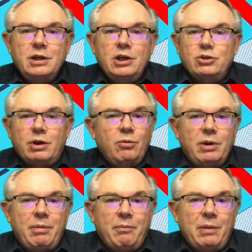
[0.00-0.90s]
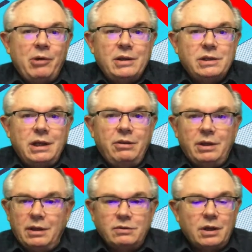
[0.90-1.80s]
So I don't worry about memorizing anything.
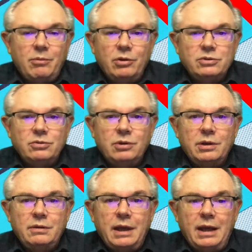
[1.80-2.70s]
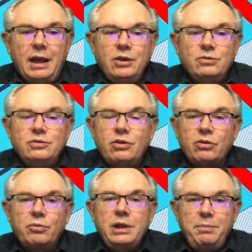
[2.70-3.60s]
I've got them all stored, and I use
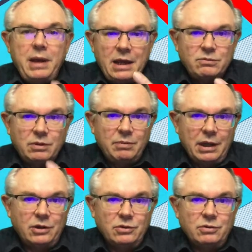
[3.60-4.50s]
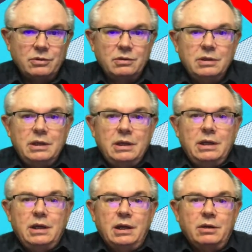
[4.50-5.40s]
3 password managers
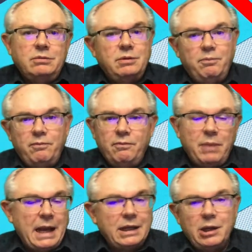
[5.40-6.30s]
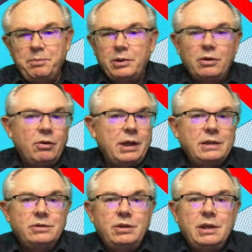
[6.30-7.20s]
to back up and all
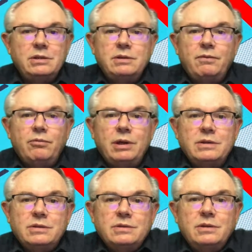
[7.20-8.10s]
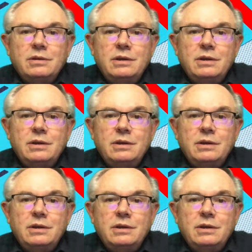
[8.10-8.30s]
kinds of things, different reasons.